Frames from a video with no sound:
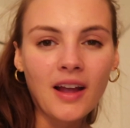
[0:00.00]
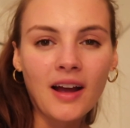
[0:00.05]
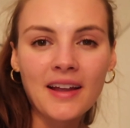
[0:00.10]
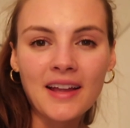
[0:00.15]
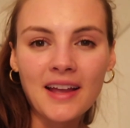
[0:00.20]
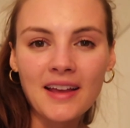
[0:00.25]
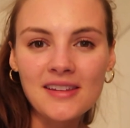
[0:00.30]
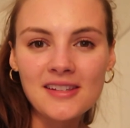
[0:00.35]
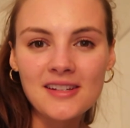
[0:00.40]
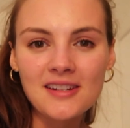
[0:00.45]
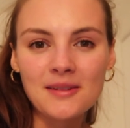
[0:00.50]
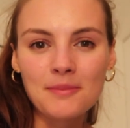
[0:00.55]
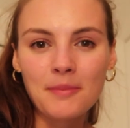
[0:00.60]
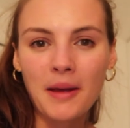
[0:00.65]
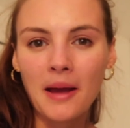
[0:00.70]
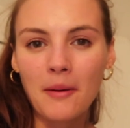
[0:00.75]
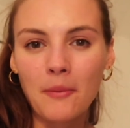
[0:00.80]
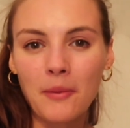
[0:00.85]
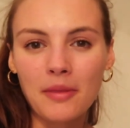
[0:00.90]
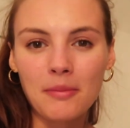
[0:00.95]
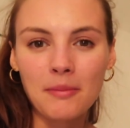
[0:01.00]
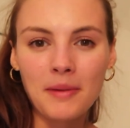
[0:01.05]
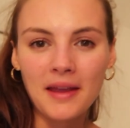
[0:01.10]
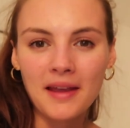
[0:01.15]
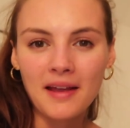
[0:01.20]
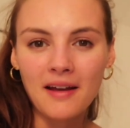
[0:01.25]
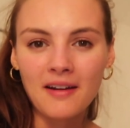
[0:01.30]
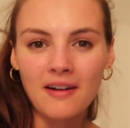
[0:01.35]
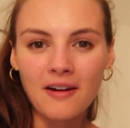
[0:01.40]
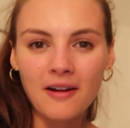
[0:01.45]
I guess just bear with
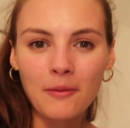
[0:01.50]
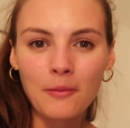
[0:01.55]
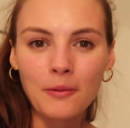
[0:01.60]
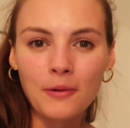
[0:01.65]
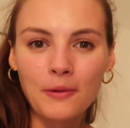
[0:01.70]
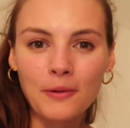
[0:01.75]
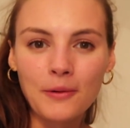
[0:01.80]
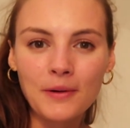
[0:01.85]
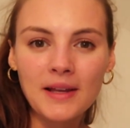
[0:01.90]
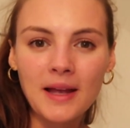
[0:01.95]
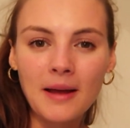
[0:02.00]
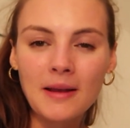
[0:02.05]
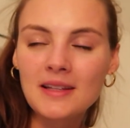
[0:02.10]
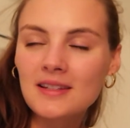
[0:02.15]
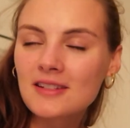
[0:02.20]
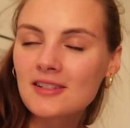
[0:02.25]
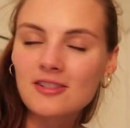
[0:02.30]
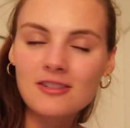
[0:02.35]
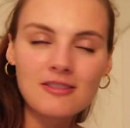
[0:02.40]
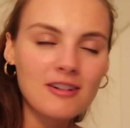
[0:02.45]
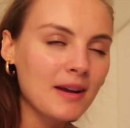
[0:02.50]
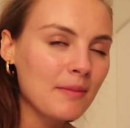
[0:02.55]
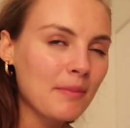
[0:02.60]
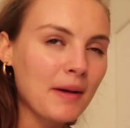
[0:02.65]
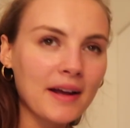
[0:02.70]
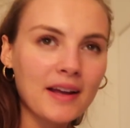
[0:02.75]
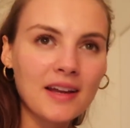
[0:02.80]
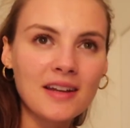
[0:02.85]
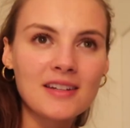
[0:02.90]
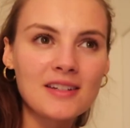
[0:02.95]
me and I will get straight
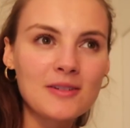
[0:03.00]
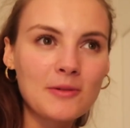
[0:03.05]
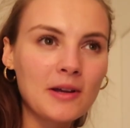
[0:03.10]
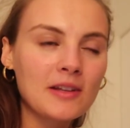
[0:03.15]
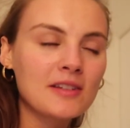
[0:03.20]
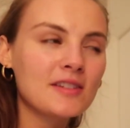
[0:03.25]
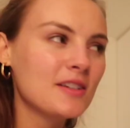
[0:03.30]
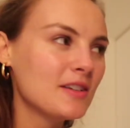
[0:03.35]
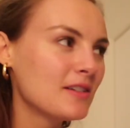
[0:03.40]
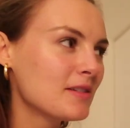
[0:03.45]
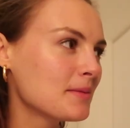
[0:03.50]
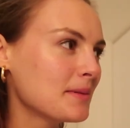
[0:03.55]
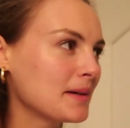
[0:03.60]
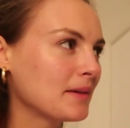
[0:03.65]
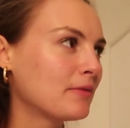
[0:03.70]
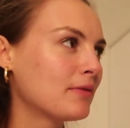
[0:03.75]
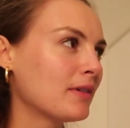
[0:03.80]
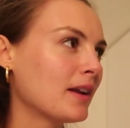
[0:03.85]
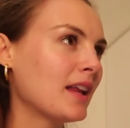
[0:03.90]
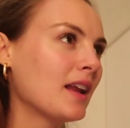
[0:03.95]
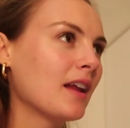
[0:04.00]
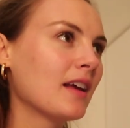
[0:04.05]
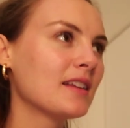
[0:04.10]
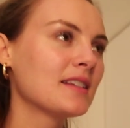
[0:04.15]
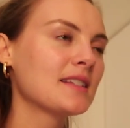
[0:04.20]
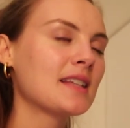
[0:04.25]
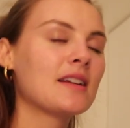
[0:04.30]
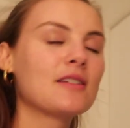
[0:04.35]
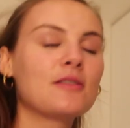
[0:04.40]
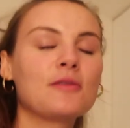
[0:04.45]
back into it. As soon as we're fully like
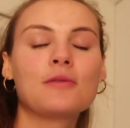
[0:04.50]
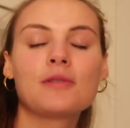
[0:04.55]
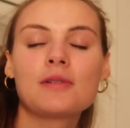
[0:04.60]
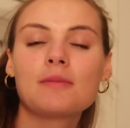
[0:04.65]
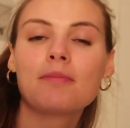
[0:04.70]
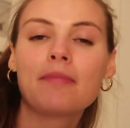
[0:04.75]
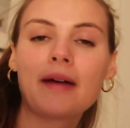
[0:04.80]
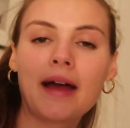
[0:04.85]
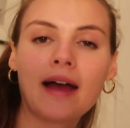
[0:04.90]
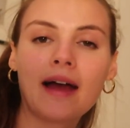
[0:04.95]
settled and